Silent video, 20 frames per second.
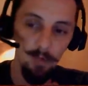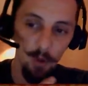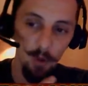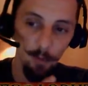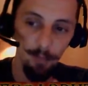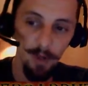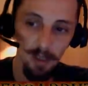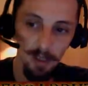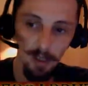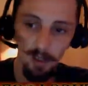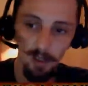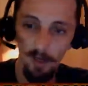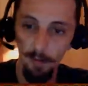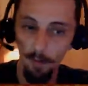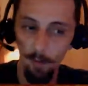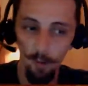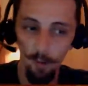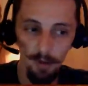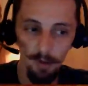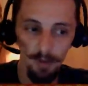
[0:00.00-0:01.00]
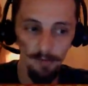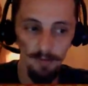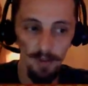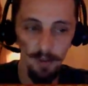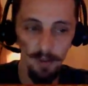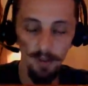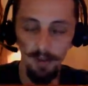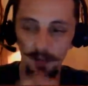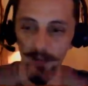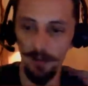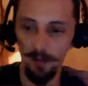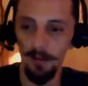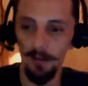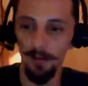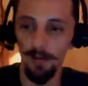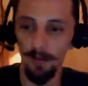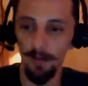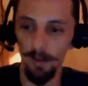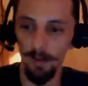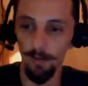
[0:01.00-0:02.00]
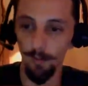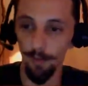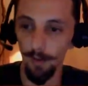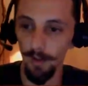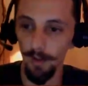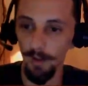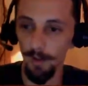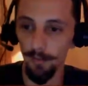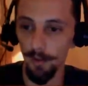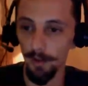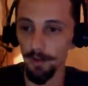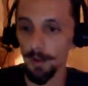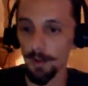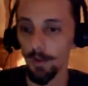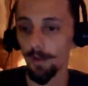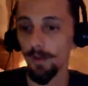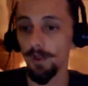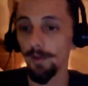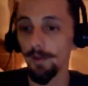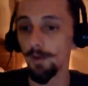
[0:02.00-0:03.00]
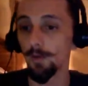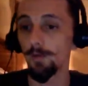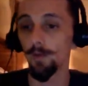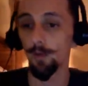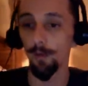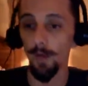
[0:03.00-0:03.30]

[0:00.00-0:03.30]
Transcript: picking up one of these could really push you into the